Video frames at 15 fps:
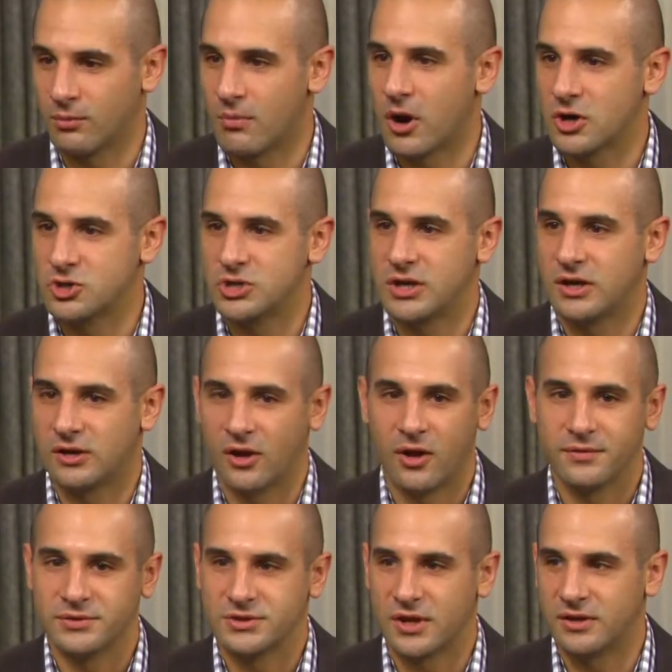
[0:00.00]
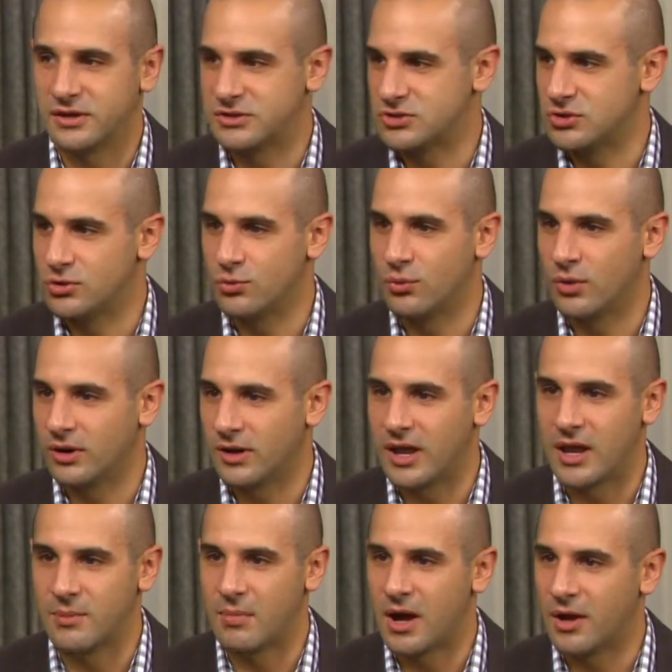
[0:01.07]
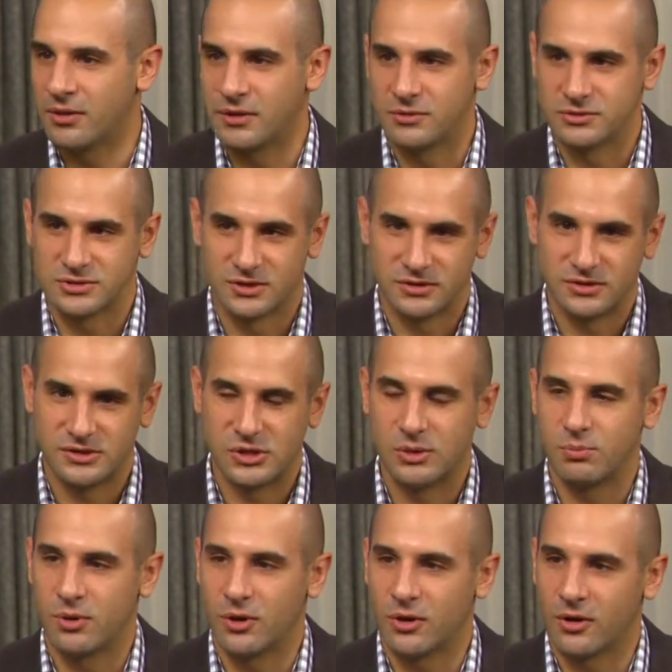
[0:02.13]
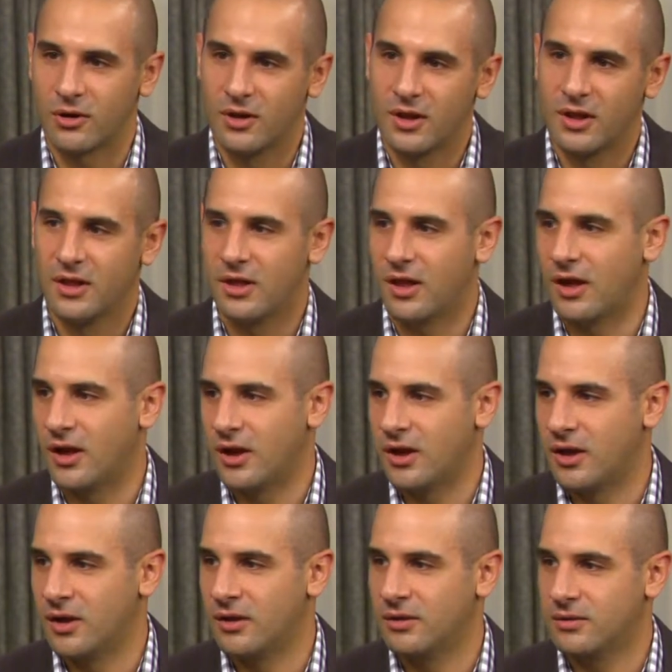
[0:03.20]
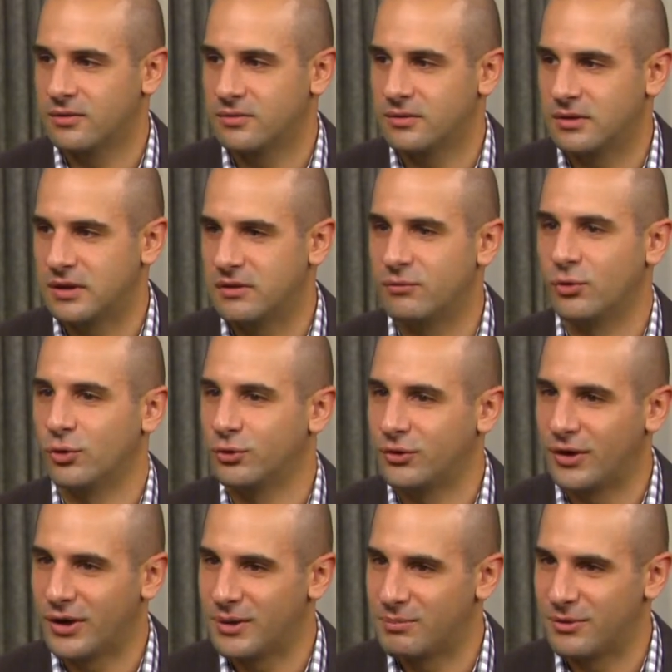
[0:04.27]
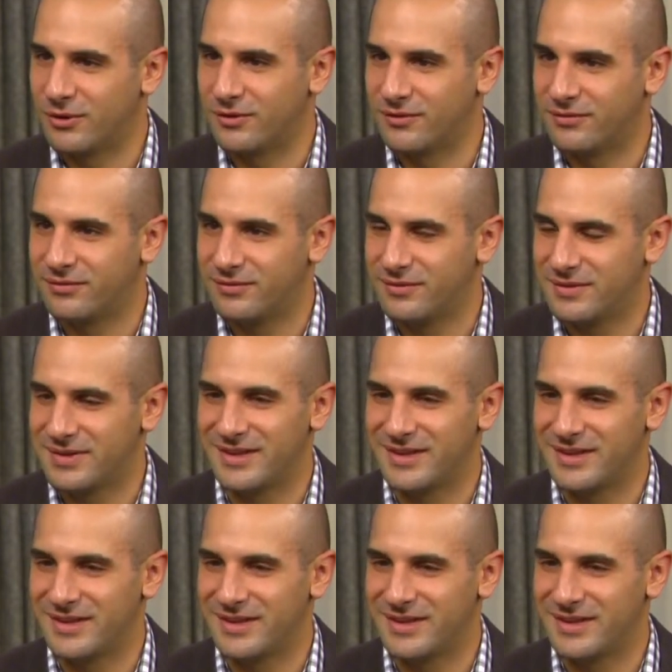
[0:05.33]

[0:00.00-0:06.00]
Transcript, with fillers: marching, mm -hmm. and all of a sudden this new one came out that was a deeper, uh, evil type of yeah.